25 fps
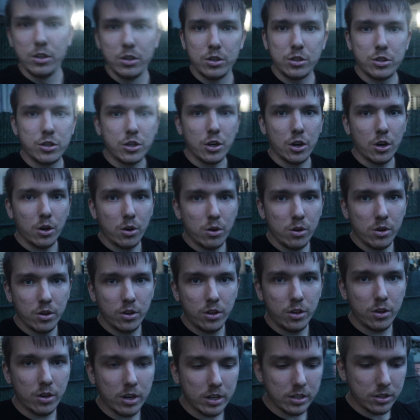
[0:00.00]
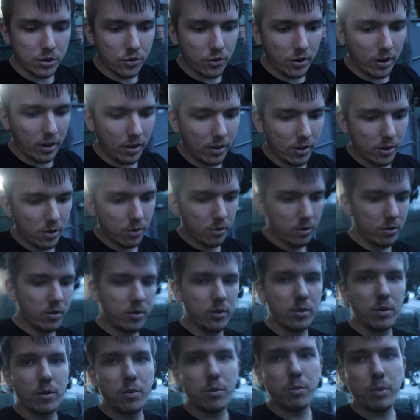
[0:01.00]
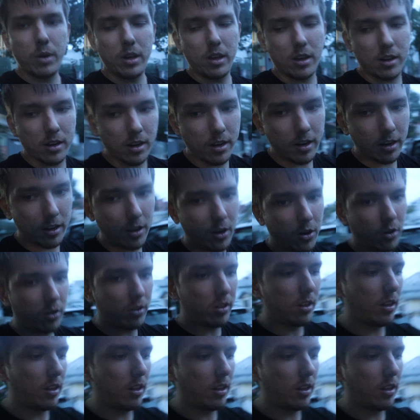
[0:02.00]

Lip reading: So you guys already know we connected all